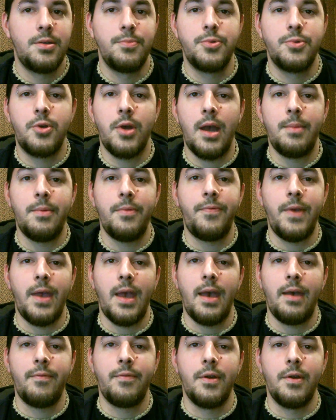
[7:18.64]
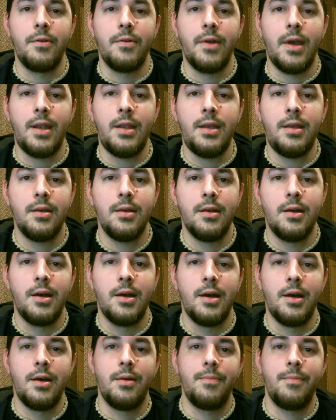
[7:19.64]
subscribe if you haven't already.
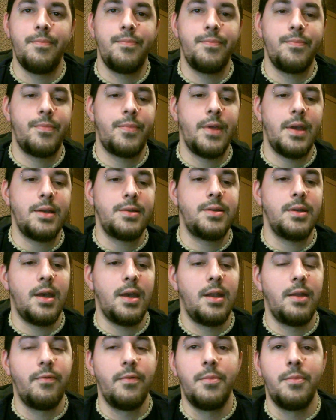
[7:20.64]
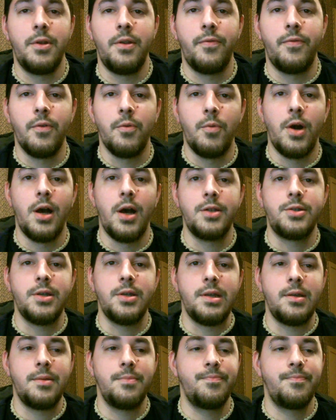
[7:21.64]
Uh, thanks again, everybody, for
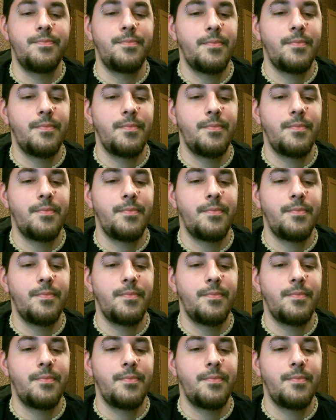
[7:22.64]
watching.